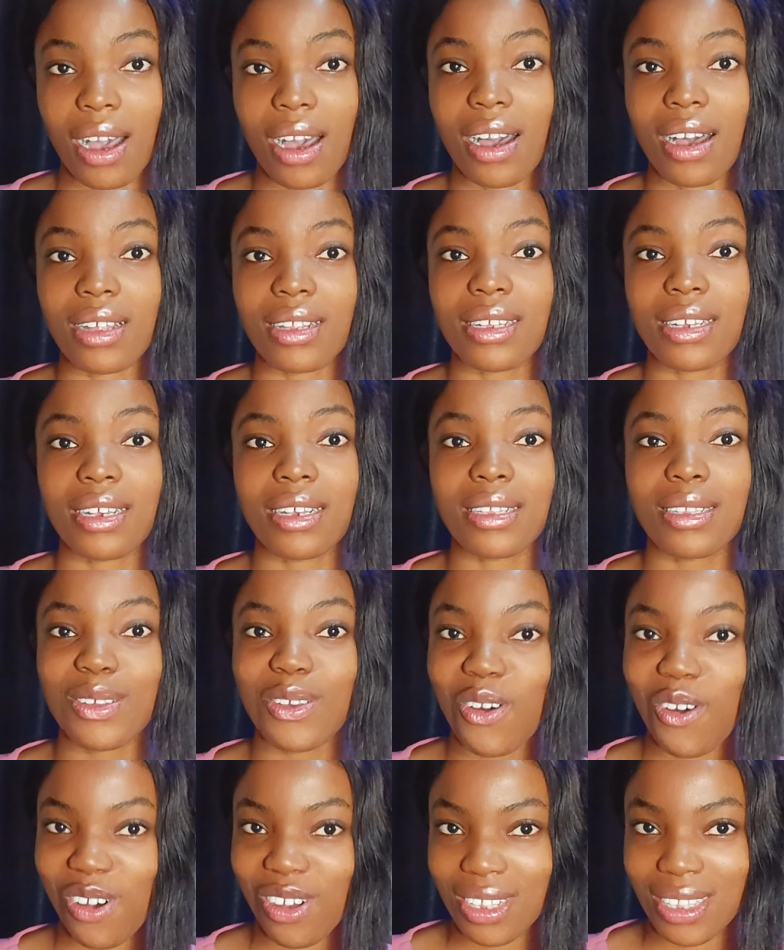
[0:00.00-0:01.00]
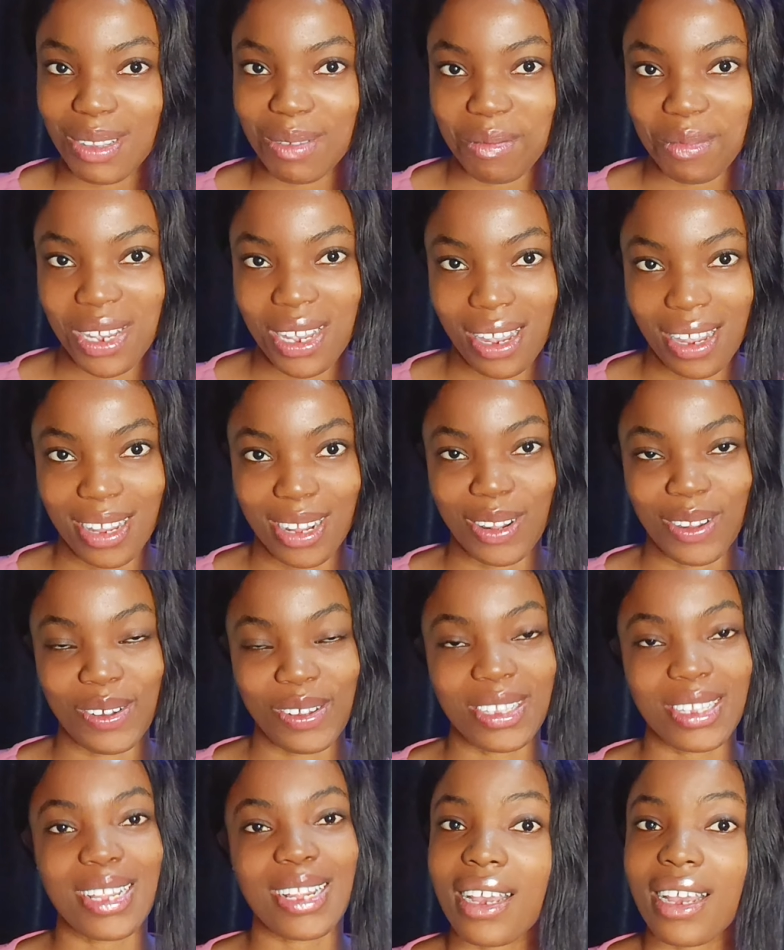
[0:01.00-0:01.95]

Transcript: and it cost me a lot.